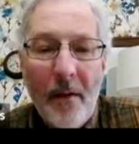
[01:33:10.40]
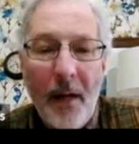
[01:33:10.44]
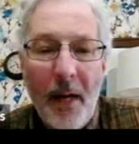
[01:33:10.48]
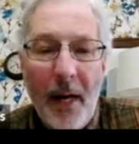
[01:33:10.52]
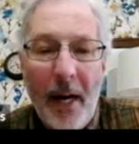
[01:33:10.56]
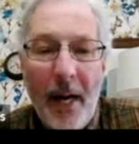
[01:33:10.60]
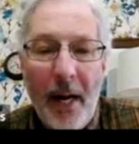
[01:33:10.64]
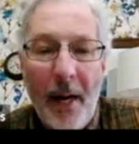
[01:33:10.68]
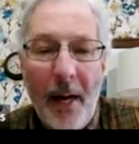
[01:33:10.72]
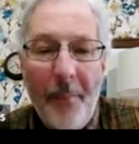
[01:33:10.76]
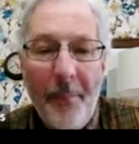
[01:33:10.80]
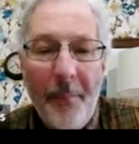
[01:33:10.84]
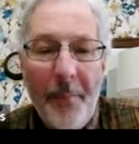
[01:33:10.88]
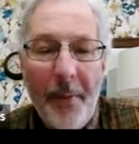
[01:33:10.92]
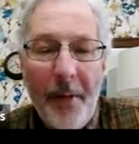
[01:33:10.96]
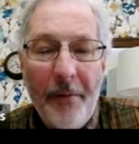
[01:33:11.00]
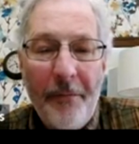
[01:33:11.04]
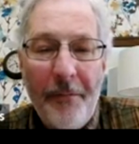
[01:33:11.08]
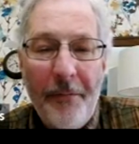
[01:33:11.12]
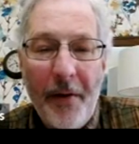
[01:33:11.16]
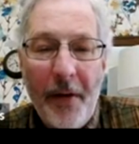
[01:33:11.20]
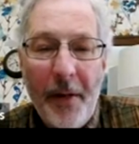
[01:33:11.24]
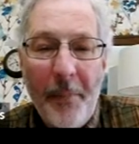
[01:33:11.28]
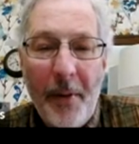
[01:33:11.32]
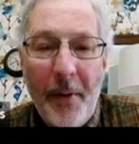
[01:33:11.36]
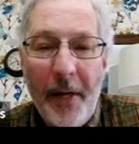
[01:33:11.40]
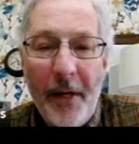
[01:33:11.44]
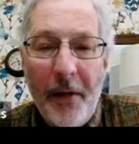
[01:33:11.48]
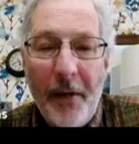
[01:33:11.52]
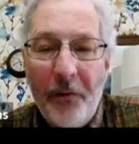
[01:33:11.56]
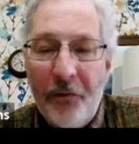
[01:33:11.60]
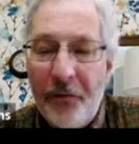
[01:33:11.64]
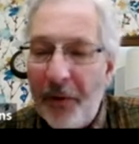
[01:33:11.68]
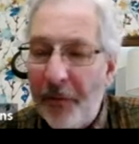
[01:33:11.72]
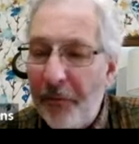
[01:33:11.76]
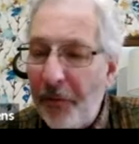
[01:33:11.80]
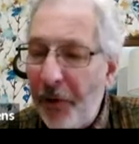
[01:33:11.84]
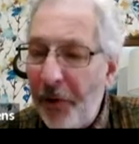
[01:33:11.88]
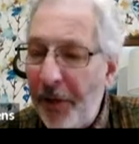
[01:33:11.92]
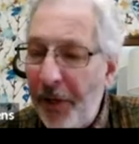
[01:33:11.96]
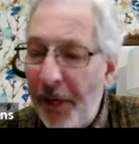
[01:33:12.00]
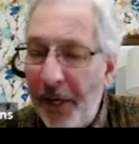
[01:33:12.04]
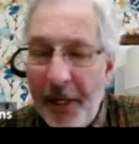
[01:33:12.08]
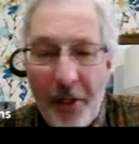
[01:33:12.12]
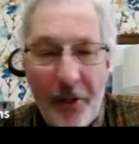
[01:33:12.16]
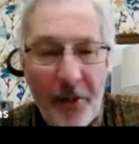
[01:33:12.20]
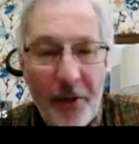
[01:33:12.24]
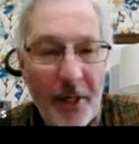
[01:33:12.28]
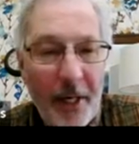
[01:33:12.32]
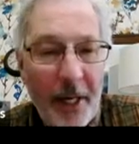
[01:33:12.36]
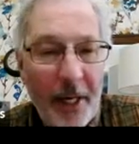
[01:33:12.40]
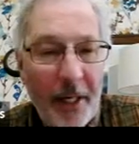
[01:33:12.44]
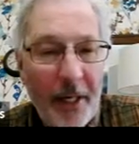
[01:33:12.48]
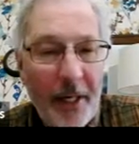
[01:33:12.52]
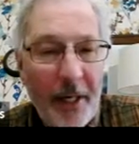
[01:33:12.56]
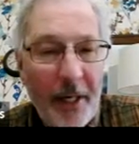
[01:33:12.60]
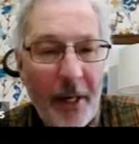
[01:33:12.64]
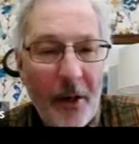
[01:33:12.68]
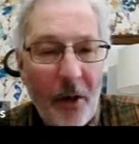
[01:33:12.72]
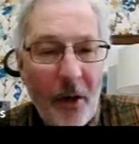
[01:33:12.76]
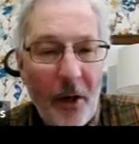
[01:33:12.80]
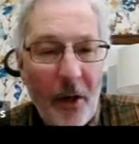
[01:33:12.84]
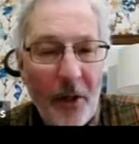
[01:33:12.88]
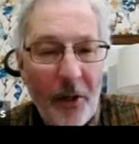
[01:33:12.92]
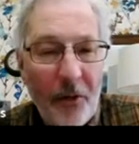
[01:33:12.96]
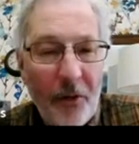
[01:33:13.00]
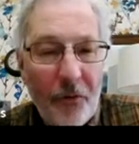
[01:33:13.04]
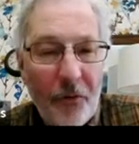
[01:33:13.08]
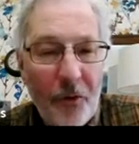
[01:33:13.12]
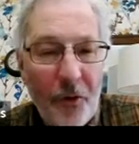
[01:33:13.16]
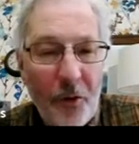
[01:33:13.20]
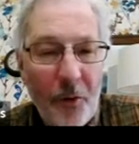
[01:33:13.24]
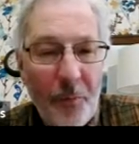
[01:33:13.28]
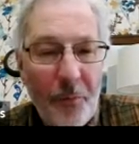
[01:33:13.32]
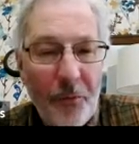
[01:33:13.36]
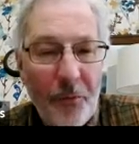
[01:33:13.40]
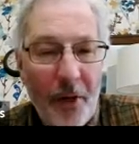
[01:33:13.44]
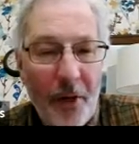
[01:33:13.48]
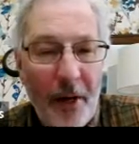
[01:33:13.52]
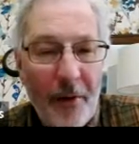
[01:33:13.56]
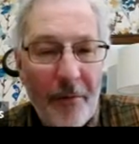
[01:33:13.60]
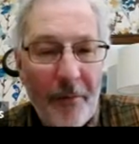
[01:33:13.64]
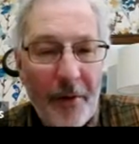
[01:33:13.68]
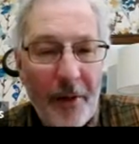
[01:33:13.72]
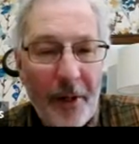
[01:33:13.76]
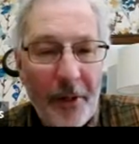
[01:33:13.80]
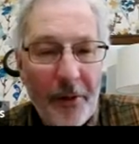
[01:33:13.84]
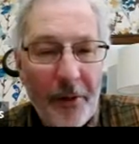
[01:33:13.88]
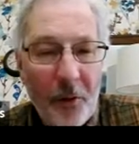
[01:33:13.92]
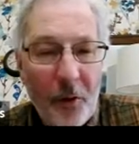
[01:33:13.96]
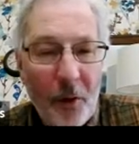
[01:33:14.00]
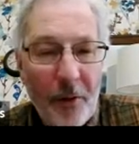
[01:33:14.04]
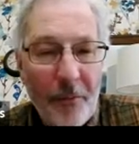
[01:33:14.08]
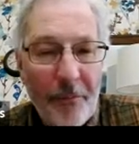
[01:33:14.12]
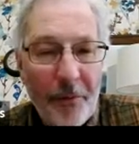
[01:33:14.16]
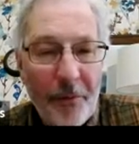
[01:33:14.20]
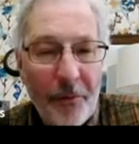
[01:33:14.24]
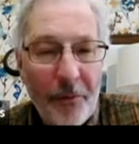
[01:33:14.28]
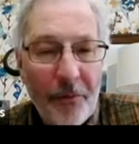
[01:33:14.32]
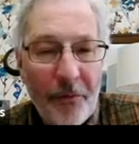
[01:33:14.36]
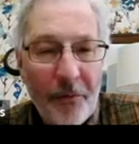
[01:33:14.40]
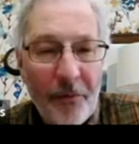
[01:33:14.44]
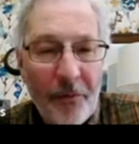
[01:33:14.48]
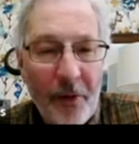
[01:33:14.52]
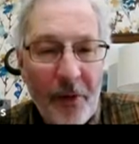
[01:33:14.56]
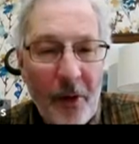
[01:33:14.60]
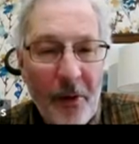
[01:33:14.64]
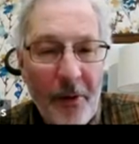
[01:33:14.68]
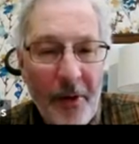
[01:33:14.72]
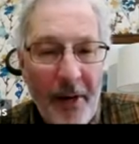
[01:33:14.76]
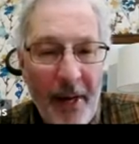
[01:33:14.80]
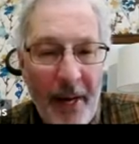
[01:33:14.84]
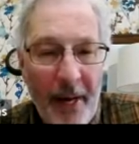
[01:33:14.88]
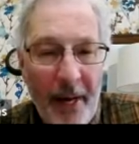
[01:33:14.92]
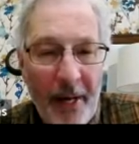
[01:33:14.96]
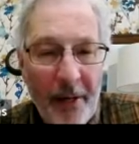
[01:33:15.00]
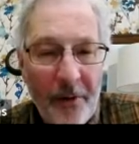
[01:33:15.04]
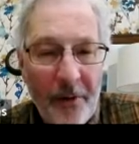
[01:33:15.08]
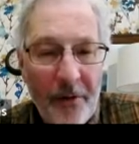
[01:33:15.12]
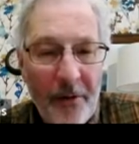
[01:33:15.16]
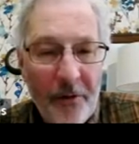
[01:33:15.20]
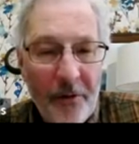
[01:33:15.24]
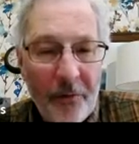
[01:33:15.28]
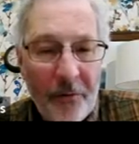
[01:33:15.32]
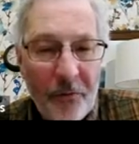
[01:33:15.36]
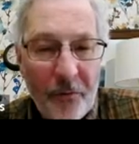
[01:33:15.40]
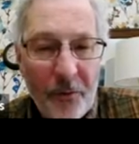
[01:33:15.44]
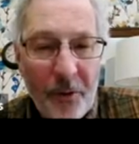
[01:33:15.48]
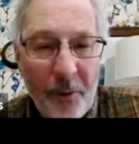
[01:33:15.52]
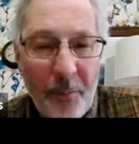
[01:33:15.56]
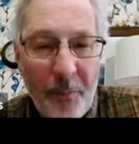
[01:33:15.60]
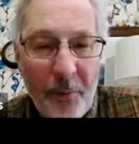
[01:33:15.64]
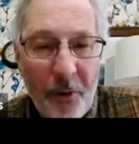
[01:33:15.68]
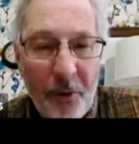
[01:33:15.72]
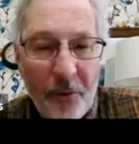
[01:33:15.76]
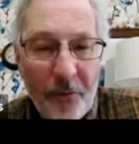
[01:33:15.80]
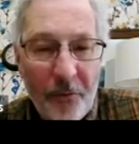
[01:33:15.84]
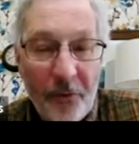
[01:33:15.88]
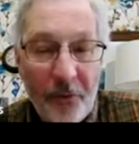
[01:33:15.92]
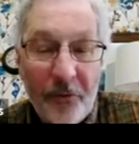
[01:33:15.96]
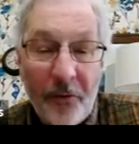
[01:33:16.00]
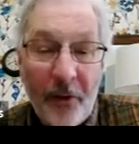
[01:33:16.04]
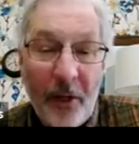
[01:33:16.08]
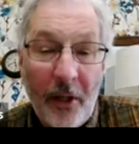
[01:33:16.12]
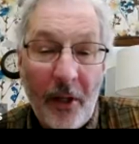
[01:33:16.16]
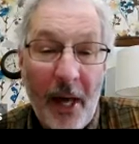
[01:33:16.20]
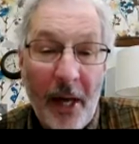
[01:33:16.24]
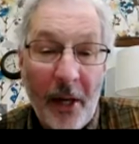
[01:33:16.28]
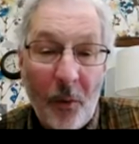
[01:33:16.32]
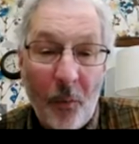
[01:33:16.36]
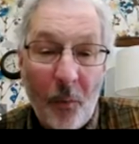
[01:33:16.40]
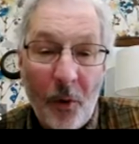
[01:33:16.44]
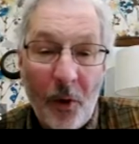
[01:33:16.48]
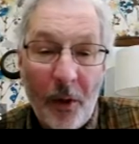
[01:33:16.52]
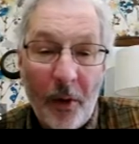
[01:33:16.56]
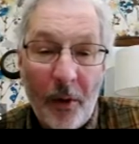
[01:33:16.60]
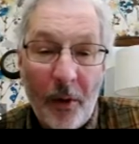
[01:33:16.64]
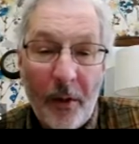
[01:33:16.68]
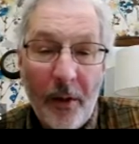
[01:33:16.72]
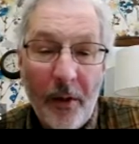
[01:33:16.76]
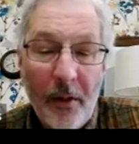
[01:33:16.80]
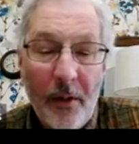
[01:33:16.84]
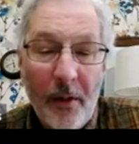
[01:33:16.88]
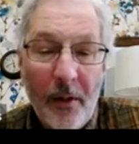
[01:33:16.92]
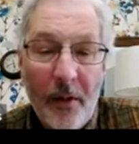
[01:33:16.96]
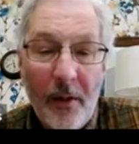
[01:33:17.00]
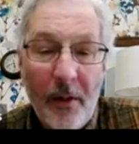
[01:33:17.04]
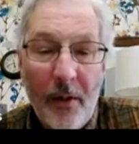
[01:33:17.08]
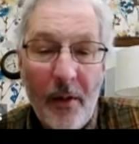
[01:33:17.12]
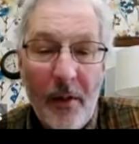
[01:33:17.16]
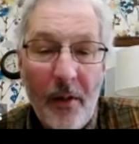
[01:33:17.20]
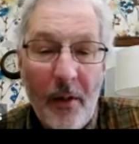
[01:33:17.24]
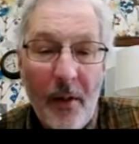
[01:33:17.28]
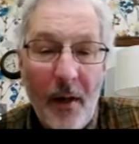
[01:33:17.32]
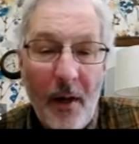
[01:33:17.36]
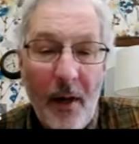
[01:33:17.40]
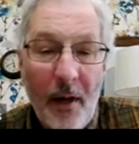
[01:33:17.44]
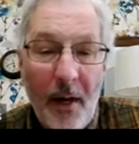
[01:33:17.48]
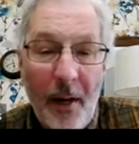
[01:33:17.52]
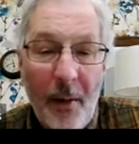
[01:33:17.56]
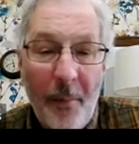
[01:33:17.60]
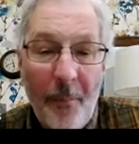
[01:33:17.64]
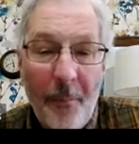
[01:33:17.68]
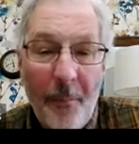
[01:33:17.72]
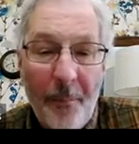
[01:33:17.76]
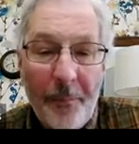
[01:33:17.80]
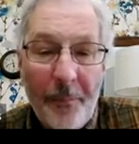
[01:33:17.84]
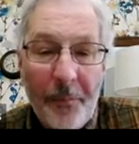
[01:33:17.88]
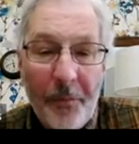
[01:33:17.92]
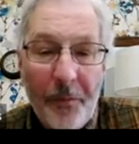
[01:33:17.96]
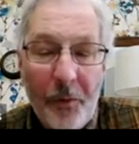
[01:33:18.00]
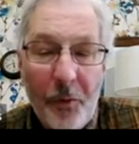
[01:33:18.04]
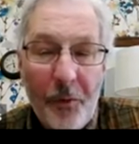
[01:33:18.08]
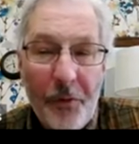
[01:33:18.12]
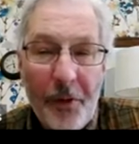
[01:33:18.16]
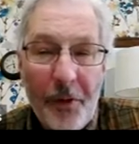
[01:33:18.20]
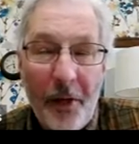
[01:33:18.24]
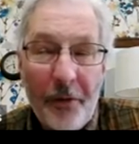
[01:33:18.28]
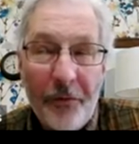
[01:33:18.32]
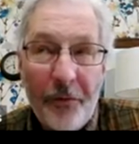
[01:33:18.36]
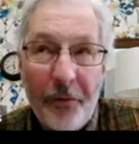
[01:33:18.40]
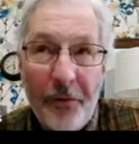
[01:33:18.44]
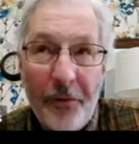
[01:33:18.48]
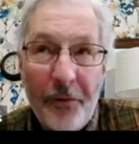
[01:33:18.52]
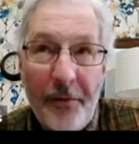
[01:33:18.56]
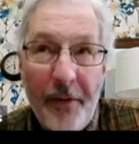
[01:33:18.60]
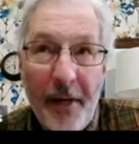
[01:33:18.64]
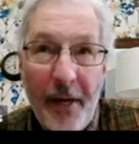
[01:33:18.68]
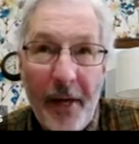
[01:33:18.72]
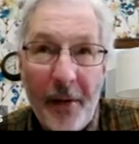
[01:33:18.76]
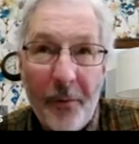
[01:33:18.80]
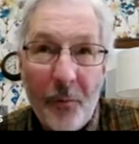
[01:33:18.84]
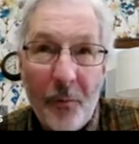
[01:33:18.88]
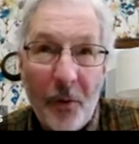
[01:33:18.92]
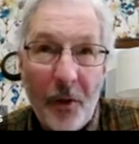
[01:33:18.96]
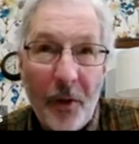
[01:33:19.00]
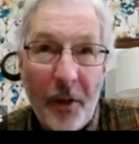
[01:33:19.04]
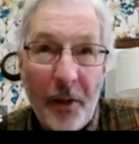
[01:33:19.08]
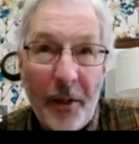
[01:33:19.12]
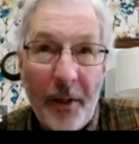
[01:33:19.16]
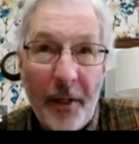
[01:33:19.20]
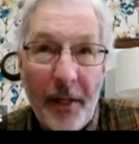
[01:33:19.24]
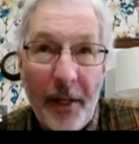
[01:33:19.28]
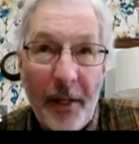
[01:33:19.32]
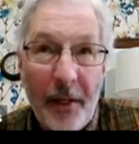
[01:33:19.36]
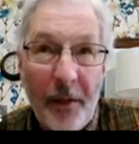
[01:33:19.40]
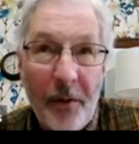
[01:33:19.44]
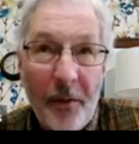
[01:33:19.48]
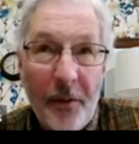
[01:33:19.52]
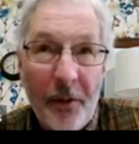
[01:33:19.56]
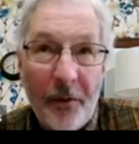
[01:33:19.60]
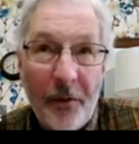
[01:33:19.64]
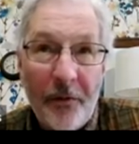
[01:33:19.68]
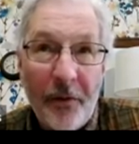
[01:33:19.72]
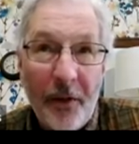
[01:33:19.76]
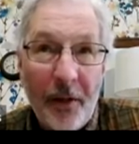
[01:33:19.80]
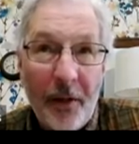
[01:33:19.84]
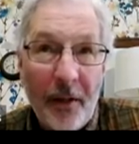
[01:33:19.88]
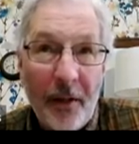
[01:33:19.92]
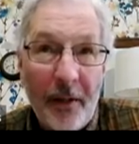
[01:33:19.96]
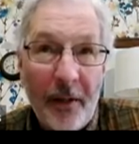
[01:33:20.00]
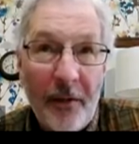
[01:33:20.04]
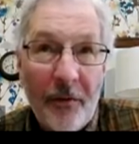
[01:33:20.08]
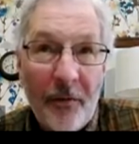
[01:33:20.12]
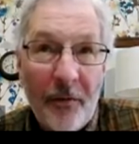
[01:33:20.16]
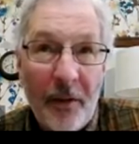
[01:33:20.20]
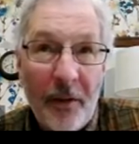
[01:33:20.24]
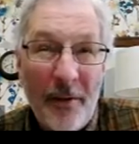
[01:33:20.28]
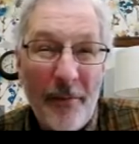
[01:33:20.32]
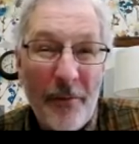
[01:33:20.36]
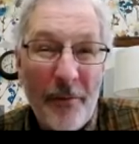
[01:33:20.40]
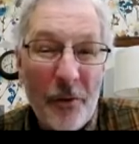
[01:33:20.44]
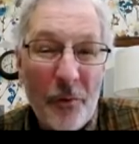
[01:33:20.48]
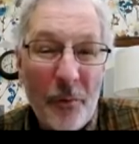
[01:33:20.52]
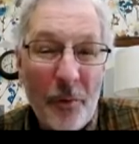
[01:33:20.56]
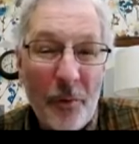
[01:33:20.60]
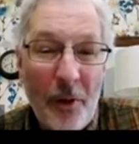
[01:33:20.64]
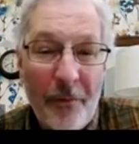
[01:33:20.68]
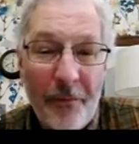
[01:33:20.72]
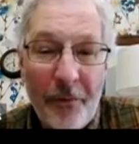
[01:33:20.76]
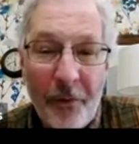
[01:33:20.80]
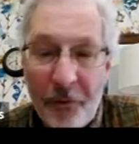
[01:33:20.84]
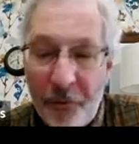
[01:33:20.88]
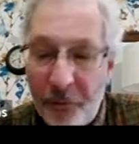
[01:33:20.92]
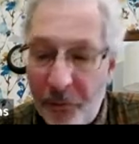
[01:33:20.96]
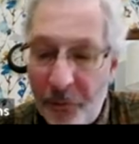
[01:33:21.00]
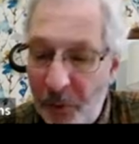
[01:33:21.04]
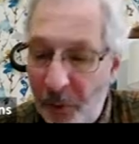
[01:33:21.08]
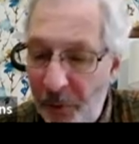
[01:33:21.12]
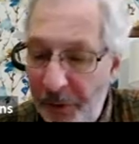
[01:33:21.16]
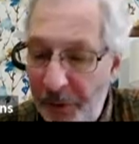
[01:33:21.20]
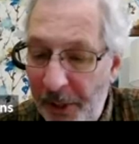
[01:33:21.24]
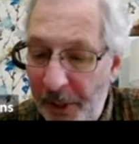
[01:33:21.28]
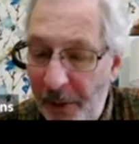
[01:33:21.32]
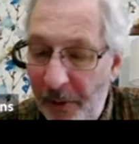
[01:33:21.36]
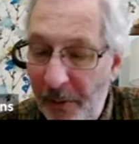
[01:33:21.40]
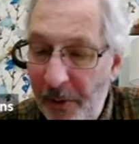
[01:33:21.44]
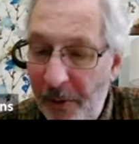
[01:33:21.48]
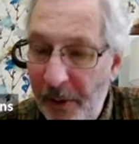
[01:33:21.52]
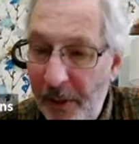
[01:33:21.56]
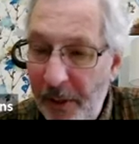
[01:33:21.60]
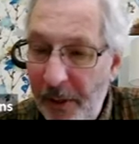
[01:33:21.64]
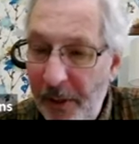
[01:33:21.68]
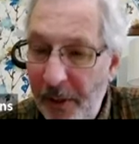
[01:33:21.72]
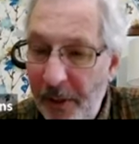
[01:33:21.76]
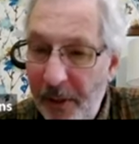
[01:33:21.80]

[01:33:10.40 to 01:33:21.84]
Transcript: And if anybody has ever done it, you got to cut all these tubes off, cut the orifices out, and add distributors. It's a lot of work. 2010, we're looking at units at least 11, 12 years old now.